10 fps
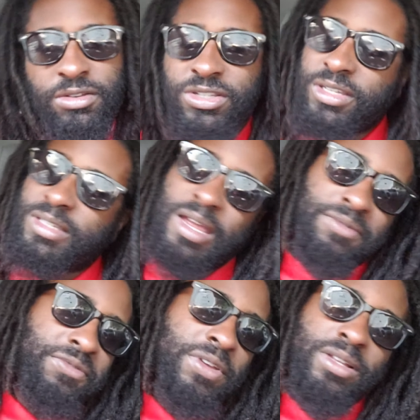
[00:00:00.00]
just not
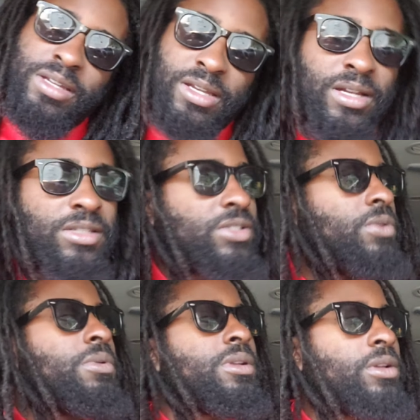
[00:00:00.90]
feeling it, I just
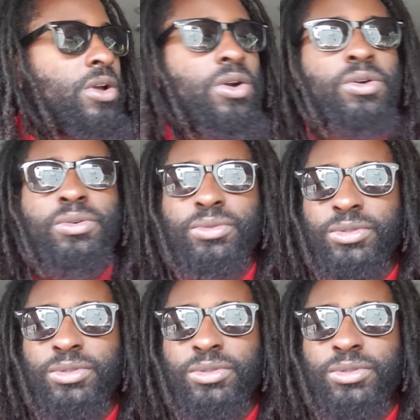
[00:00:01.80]
don't want to go.